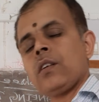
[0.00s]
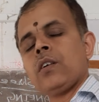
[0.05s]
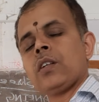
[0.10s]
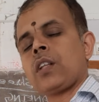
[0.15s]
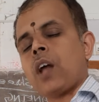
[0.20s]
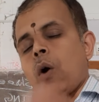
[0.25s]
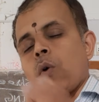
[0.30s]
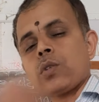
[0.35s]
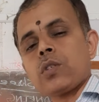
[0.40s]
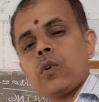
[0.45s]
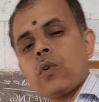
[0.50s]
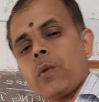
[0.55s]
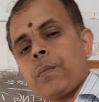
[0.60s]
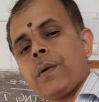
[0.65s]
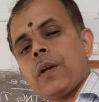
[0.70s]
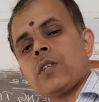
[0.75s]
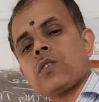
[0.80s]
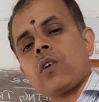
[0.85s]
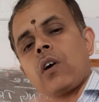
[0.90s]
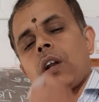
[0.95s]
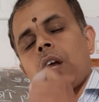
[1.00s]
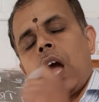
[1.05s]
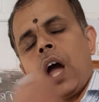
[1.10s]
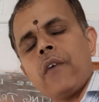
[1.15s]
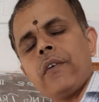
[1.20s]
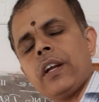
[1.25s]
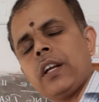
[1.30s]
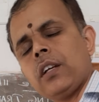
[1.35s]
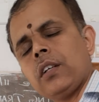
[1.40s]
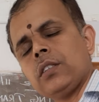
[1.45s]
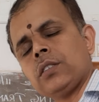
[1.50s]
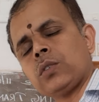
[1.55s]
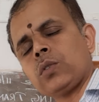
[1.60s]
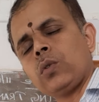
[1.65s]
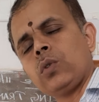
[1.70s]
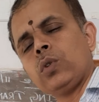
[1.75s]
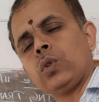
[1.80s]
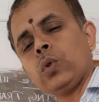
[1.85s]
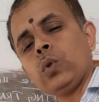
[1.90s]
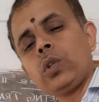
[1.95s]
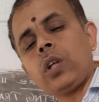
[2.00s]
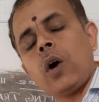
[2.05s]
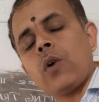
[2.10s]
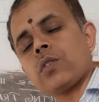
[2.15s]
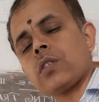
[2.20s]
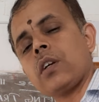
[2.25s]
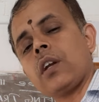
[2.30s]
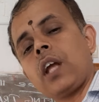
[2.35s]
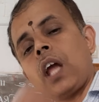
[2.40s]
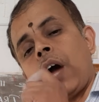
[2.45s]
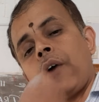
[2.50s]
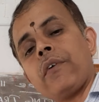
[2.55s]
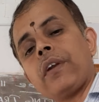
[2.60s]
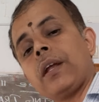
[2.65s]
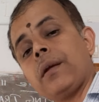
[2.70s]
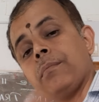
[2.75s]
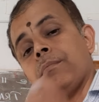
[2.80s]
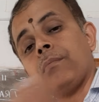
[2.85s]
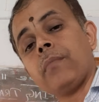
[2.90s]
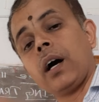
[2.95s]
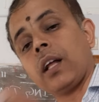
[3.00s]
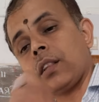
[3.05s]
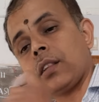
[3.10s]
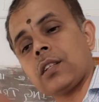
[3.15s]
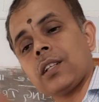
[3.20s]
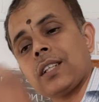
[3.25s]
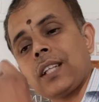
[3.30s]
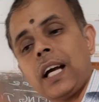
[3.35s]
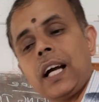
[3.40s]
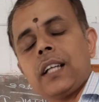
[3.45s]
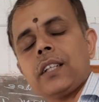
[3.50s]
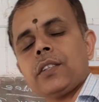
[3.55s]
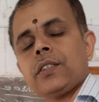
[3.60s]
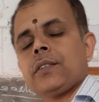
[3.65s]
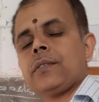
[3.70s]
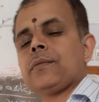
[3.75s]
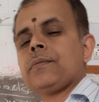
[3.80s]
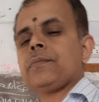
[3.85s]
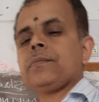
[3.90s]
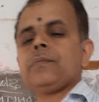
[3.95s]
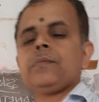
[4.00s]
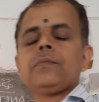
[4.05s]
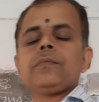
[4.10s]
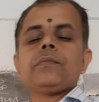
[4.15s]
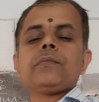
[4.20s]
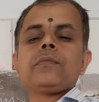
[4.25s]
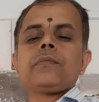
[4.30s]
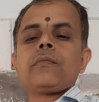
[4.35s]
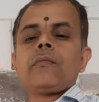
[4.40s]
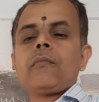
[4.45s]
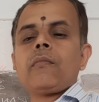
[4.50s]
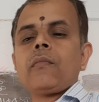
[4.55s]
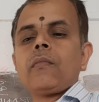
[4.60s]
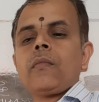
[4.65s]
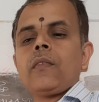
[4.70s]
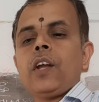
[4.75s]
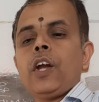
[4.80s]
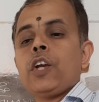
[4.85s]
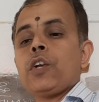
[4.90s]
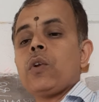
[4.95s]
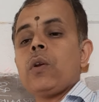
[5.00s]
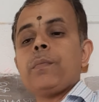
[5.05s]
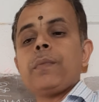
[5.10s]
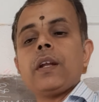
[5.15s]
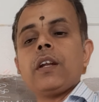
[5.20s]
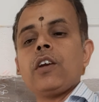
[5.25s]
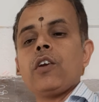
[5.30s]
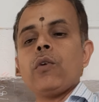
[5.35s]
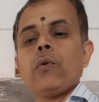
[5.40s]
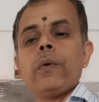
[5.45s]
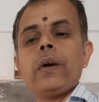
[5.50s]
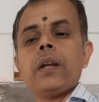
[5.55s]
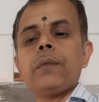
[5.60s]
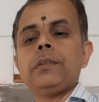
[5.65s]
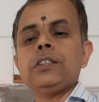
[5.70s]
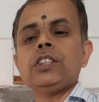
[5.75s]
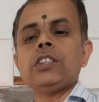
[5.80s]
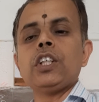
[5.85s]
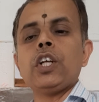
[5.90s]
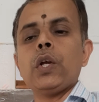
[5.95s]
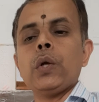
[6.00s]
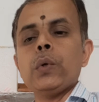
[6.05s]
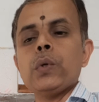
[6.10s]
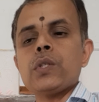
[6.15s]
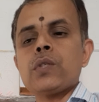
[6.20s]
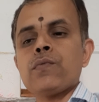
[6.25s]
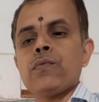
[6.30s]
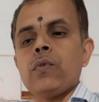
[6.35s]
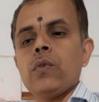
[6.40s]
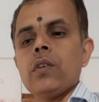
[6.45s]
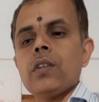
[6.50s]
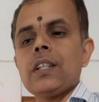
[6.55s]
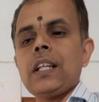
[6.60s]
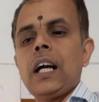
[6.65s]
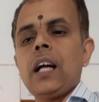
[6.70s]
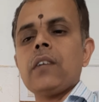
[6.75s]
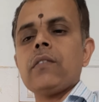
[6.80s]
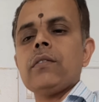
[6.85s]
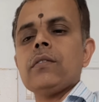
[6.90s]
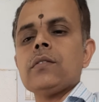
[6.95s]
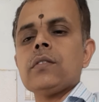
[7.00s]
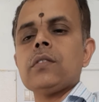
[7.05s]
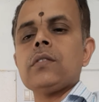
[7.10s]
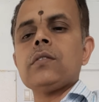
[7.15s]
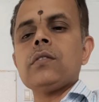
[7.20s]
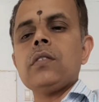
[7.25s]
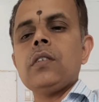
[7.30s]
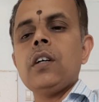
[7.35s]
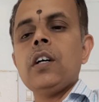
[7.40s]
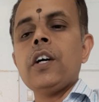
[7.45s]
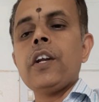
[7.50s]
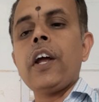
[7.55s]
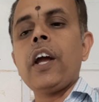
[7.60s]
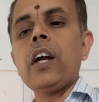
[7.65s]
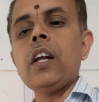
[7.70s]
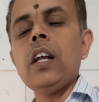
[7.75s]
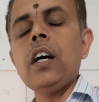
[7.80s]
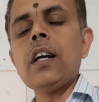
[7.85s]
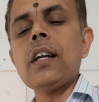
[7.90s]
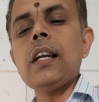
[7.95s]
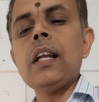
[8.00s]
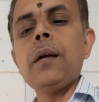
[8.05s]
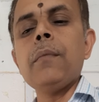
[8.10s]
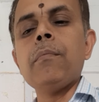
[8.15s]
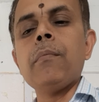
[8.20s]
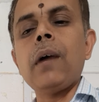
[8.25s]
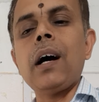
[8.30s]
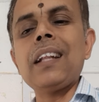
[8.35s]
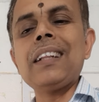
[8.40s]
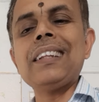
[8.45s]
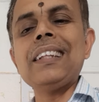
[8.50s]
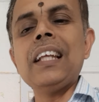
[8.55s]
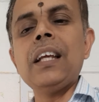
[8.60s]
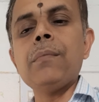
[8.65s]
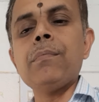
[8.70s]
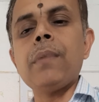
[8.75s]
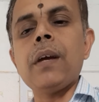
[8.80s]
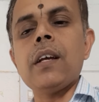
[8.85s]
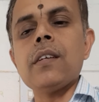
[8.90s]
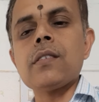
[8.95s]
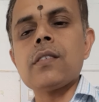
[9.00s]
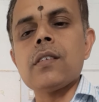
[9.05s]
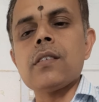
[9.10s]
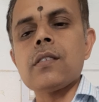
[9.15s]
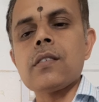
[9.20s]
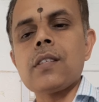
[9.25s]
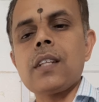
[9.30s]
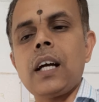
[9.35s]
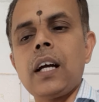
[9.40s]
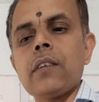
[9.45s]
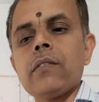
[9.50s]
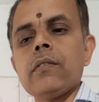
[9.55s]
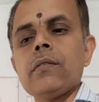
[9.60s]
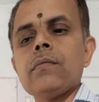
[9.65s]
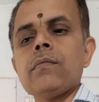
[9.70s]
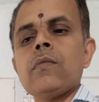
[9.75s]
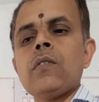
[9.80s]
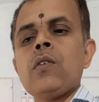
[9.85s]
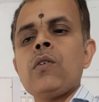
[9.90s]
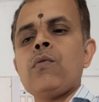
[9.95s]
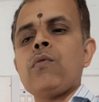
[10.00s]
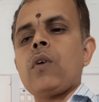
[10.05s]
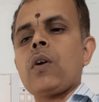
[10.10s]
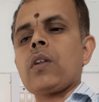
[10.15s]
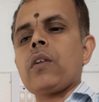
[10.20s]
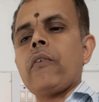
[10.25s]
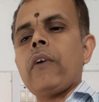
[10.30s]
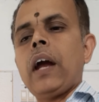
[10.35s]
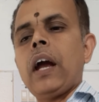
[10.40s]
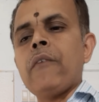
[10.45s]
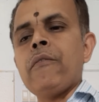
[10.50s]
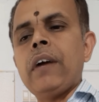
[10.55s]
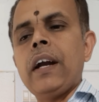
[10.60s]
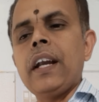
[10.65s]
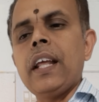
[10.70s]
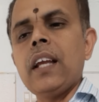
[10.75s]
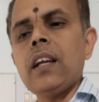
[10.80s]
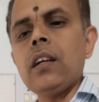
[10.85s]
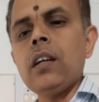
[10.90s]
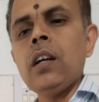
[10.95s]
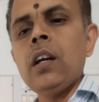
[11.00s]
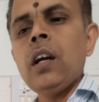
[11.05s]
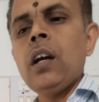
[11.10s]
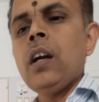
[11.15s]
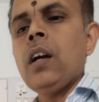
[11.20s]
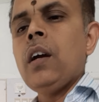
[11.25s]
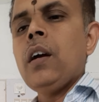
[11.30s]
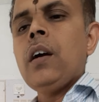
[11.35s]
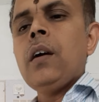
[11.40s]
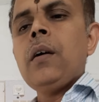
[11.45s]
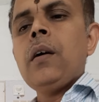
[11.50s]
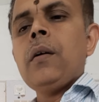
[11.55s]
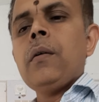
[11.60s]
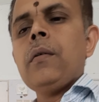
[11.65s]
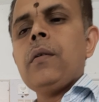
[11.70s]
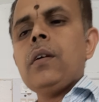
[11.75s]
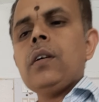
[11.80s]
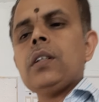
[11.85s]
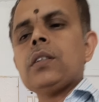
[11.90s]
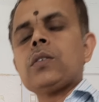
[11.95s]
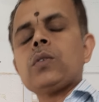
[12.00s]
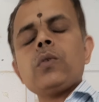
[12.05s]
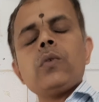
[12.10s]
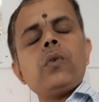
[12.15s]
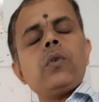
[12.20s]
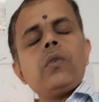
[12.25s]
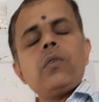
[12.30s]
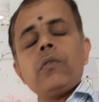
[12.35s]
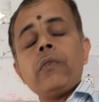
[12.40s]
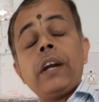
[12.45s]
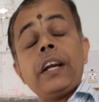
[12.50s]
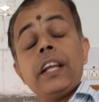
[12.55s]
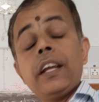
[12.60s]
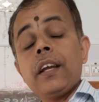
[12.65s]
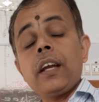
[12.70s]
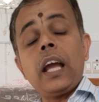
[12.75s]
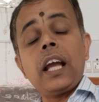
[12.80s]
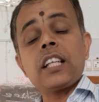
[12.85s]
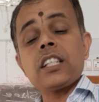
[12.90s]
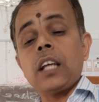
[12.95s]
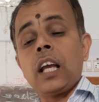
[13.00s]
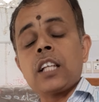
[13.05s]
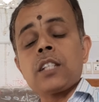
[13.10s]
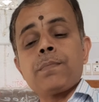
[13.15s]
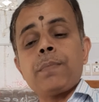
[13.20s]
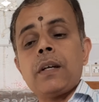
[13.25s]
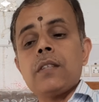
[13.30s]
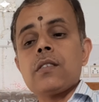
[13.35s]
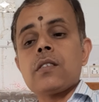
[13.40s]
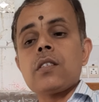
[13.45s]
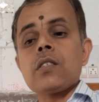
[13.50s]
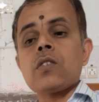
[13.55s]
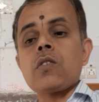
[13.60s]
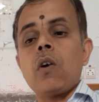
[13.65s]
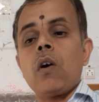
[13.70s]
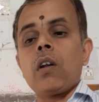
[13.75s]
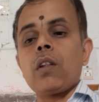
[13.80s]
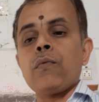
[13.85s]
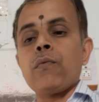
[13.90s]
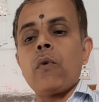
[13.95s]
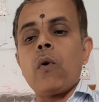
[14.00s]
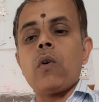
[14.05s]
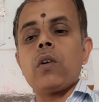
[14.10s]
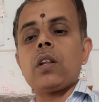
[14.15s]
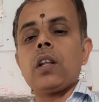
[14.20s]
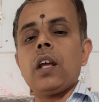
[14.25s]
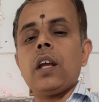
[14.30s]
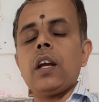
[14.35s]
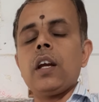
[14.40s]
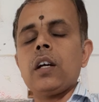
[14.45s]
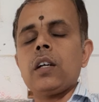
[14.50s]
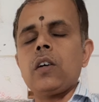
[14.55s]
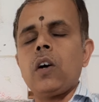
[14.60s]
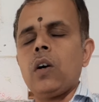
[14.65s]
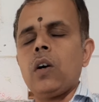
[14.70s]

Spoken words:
1,000 rupees or 2,000 every month. That it will be very much useful. That is regularly monthly basis, that for the wedding, wedding expenses, or for the